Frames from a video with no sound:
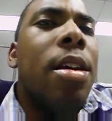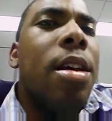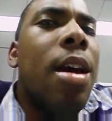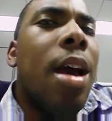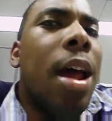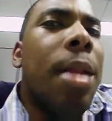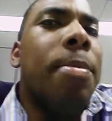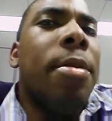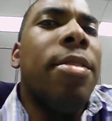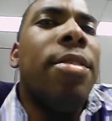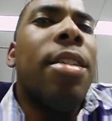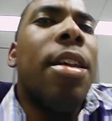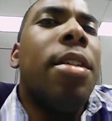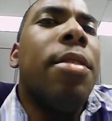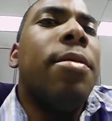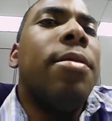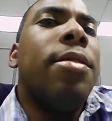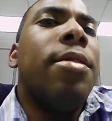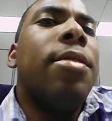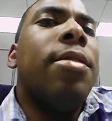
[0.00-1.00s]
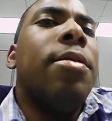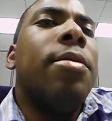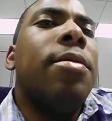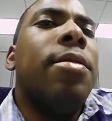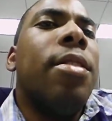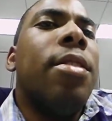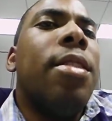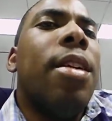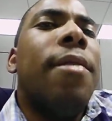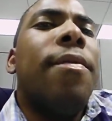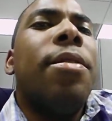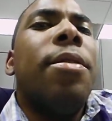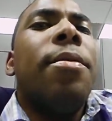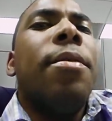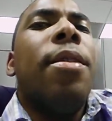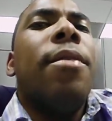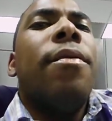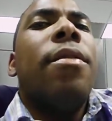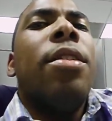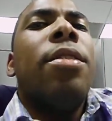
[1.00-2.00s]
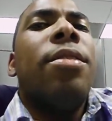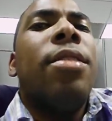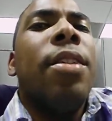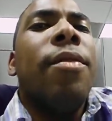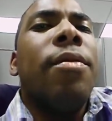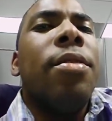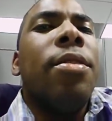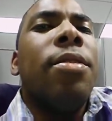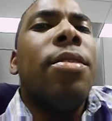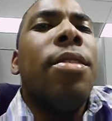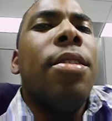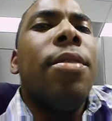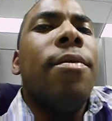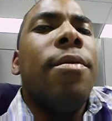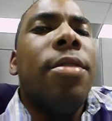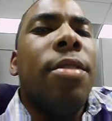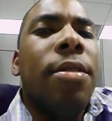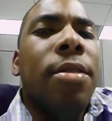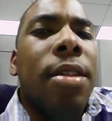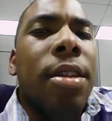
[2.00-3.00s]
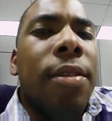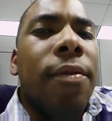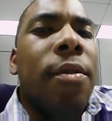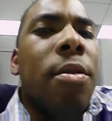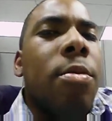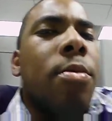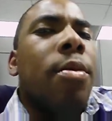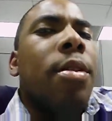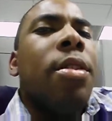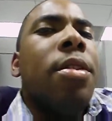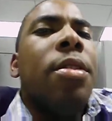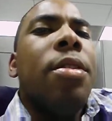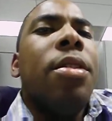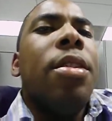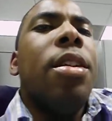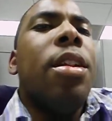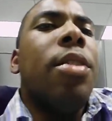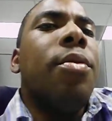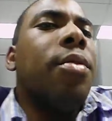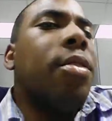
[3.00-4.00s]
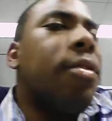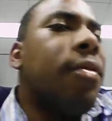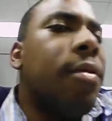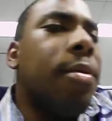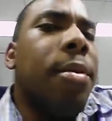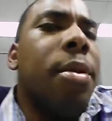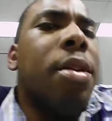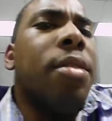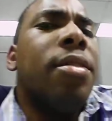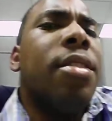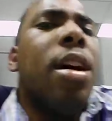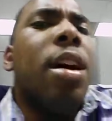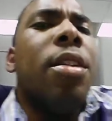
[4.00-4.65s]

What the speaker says: out of Penn State, who's the nephew of Steven Wisniewski, the former Raider, and he works for the Raiders now.